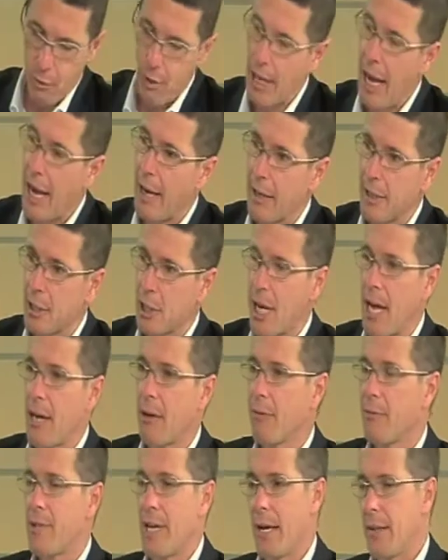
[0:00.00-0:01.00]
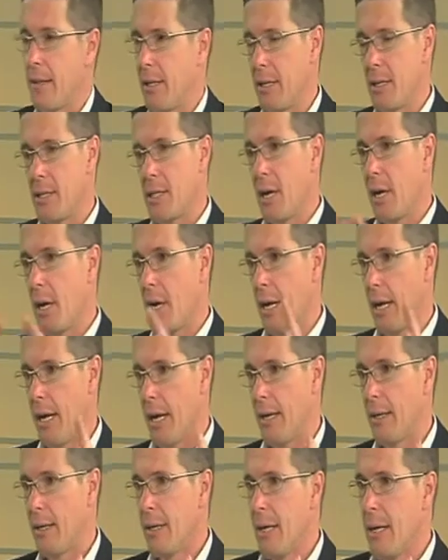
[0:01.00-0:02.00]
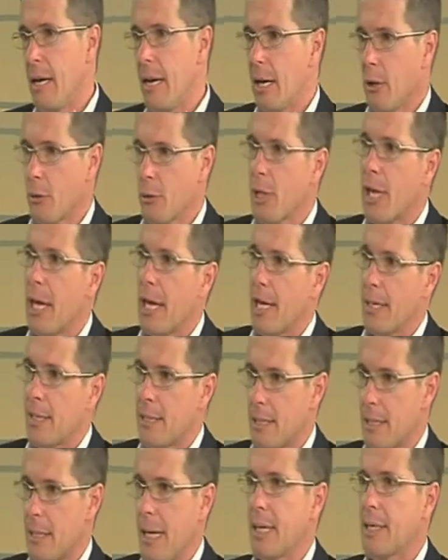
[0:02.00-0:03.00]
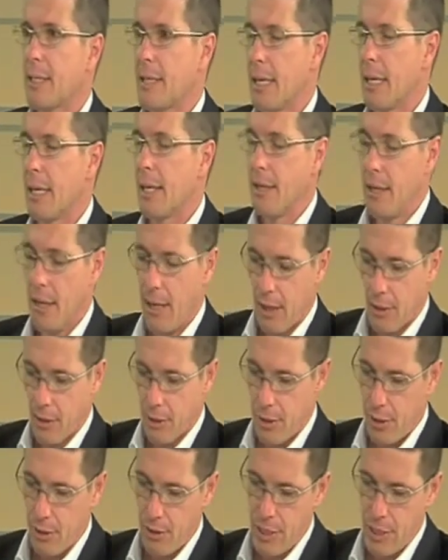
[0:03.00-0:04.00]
without a shadow of doubt in the entire healthcare sector, the two